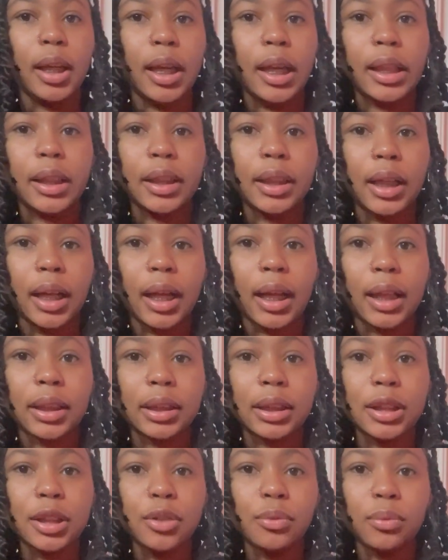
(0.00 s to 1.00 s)
And then I got
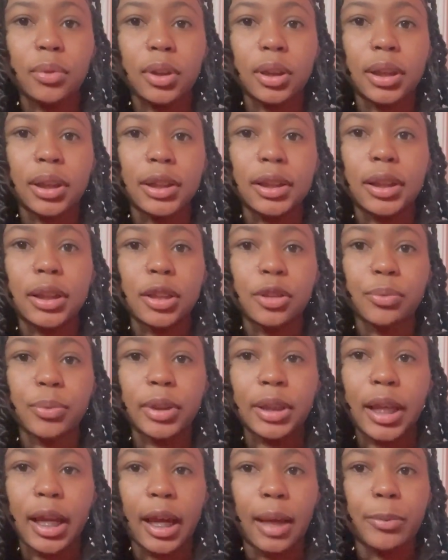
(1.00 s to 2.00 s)
this one. It looks
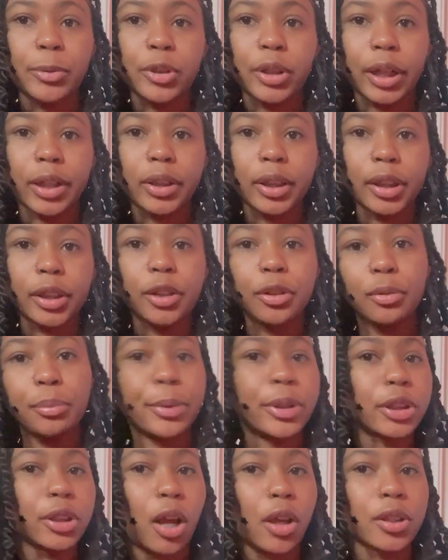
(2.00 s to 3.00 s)
really abstract and cute,
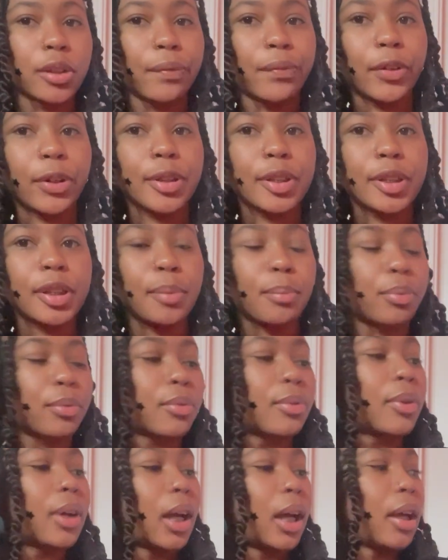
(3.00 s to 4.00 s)
but it's also very
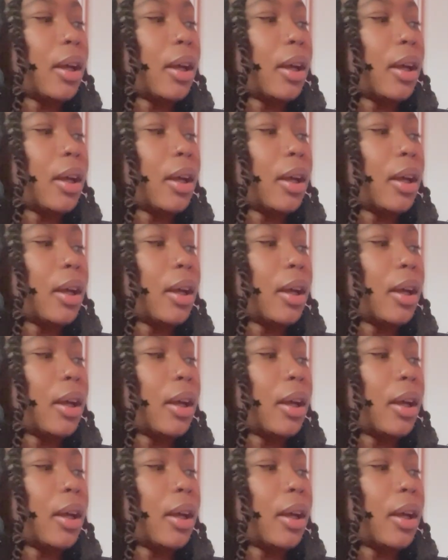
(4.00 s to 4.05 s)
simple.